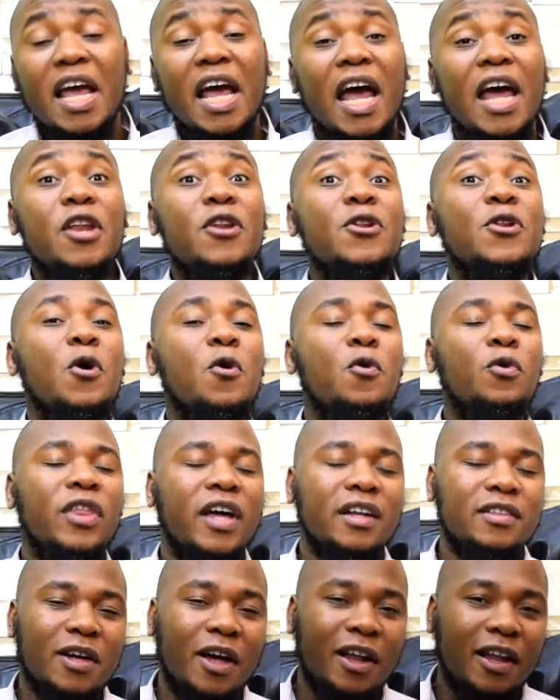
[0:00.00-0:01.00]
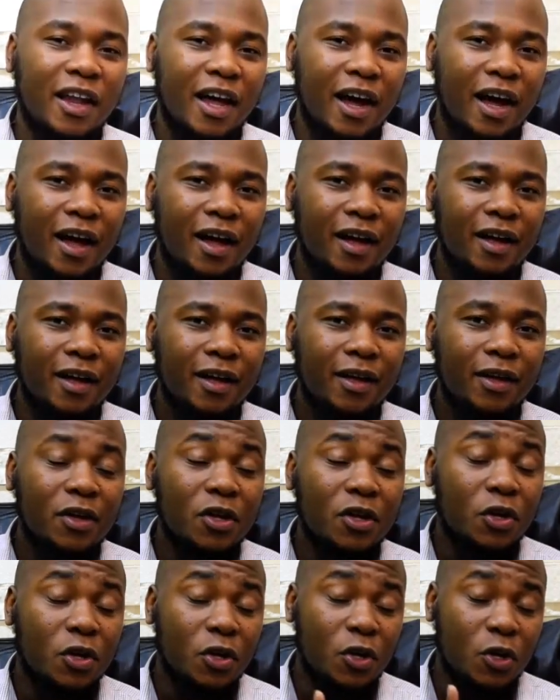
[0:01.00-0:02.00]
And know that Allah
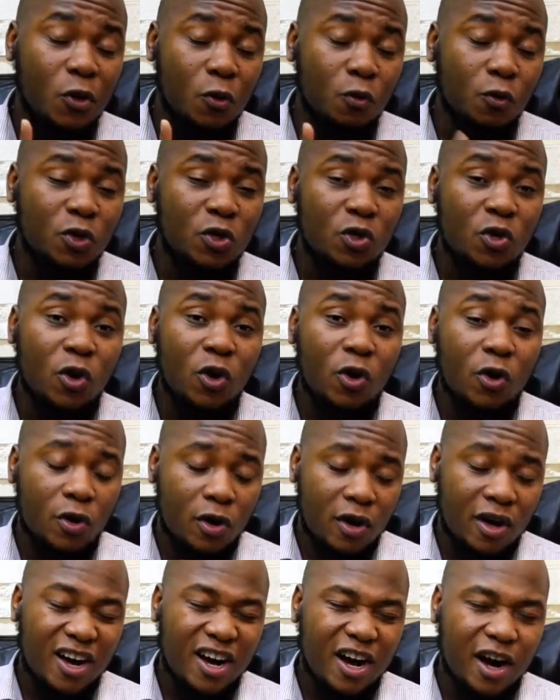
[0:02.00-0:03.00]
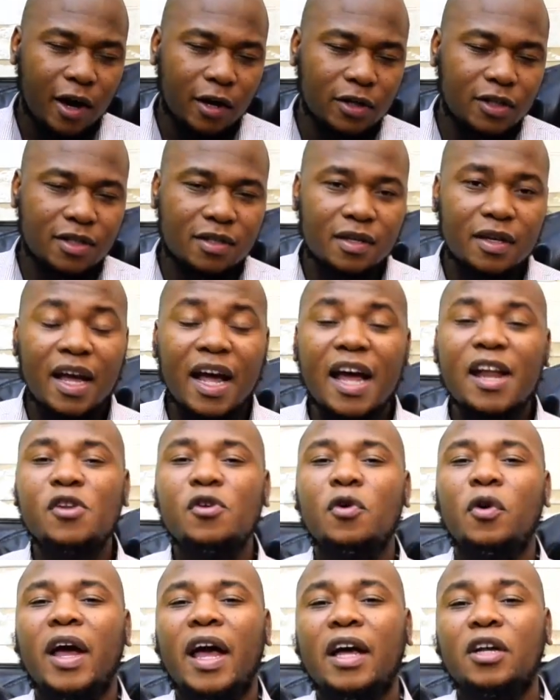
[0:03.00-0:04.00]
knows your heart and
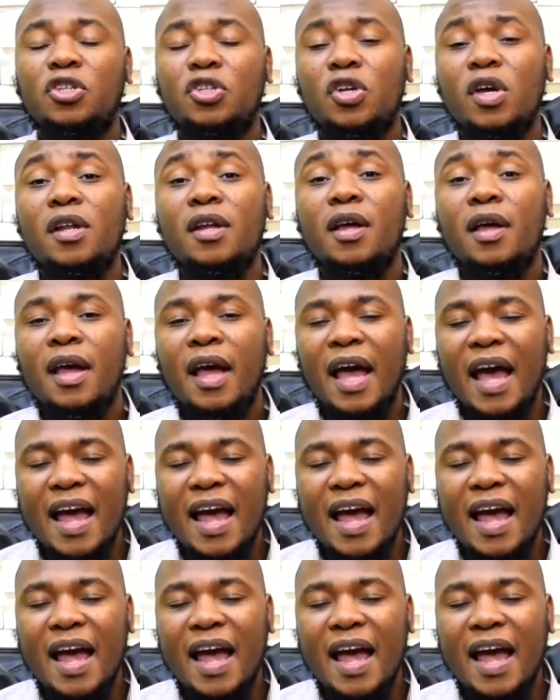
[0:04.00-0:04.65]
your action,